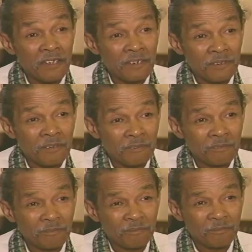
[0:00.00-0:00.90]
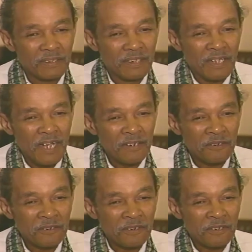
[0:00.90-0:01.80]
Uh, I
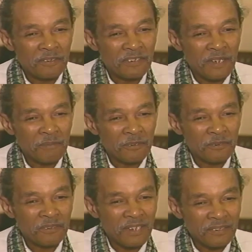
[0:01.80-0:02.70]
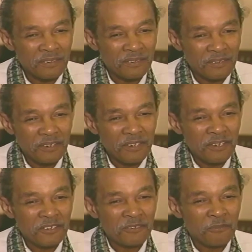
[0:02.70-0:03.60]
learned a long time ago not to
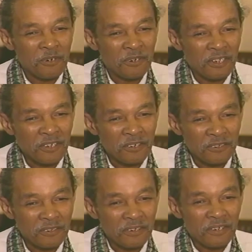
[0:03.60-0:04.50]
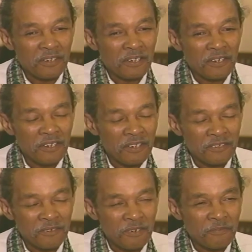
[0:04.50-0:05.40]
just walk in and, and head
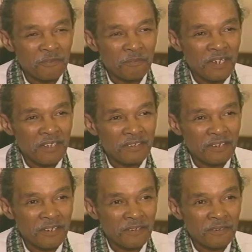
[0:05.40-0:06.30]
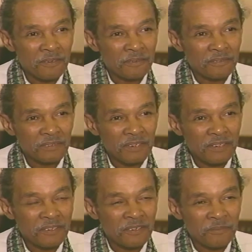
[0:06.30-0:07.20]
straight for the bandstand, you know. That's
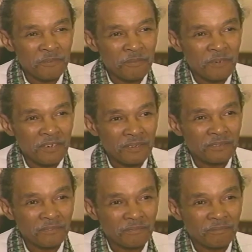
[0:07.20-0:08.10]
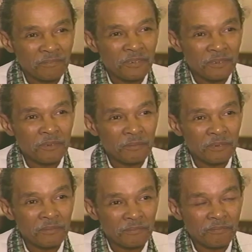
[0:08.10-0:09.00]
disrespect, you know what I
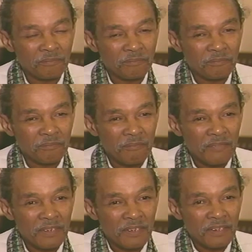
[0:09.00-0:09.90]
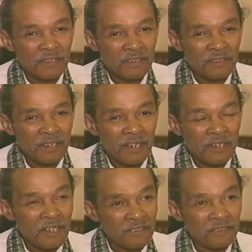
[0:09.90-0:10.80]
mean. Let the
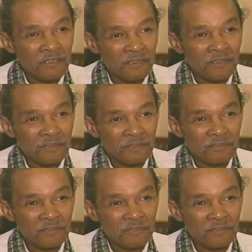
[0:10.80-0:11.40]
guy ask you, you know.